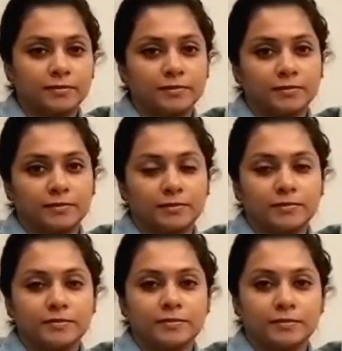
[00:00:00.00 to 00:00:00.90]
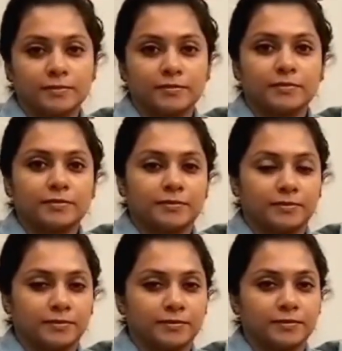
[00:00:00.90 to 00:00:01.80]

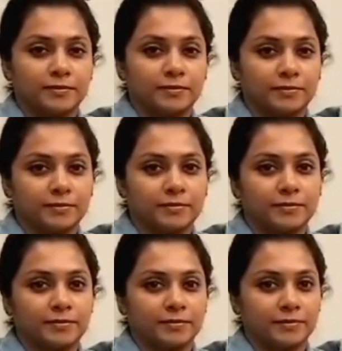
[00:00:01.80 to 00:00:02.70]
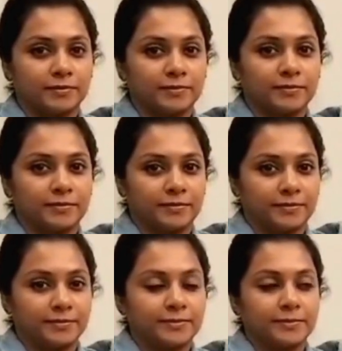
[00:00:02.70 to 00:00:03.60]

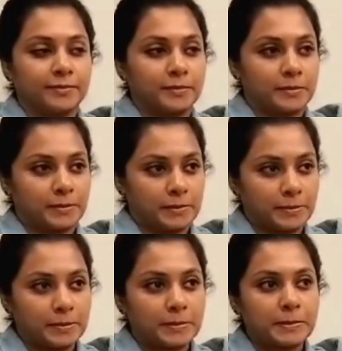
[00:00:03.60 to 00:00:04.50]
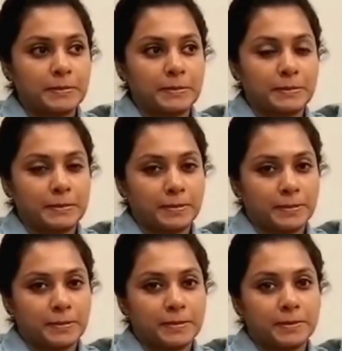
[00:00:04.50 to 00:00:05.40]

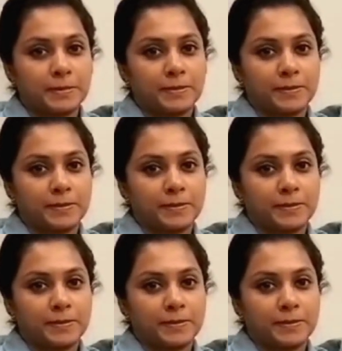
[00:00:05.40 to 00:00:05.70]
[no speech]